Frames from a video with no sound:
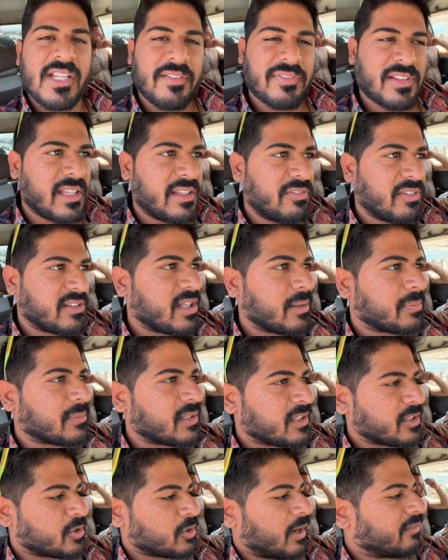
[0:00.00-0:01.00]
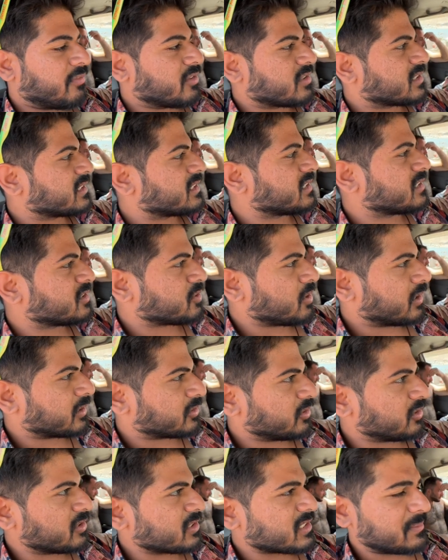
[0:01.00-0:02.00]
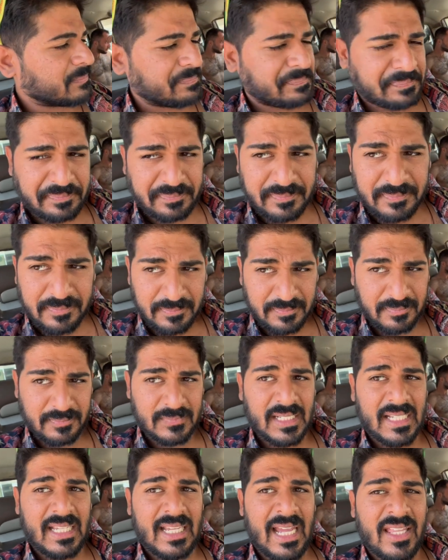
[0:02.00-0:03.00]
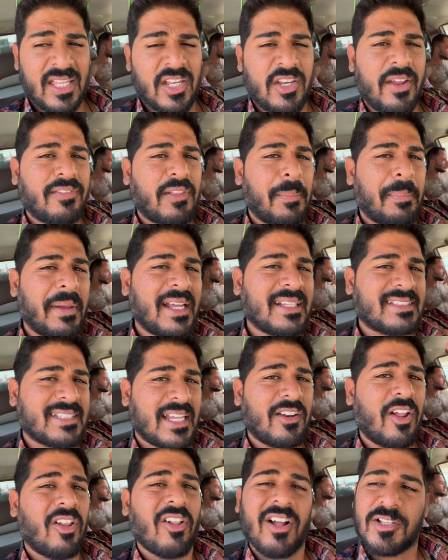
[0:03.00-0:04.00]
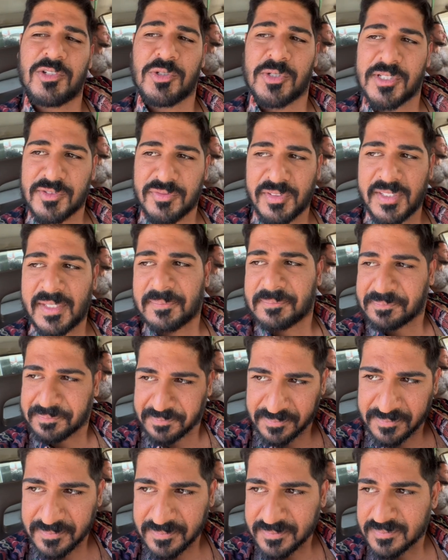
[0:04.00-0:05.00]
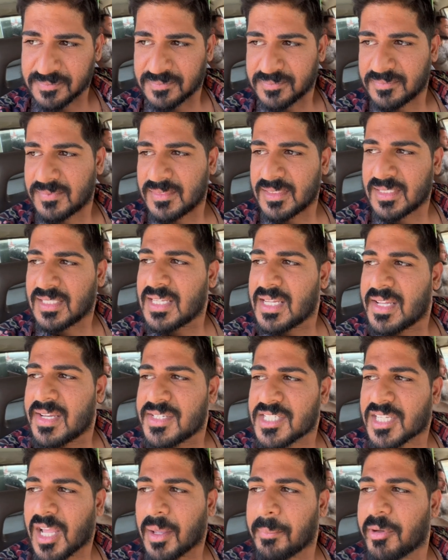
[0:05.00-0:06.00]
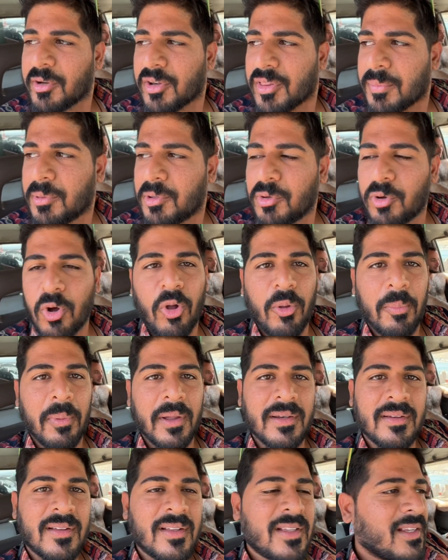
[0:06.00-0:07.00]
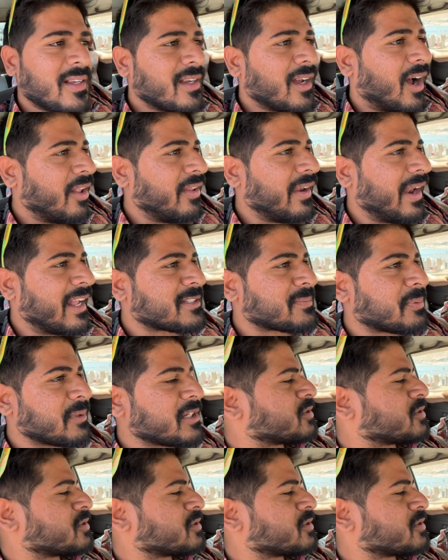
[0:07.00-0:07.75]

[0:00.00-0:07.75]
have to leave a tip to the drivers and the instructors, and then you have to pay a $10 entrance fee to come here to the blue hole. But other than that, it's pretty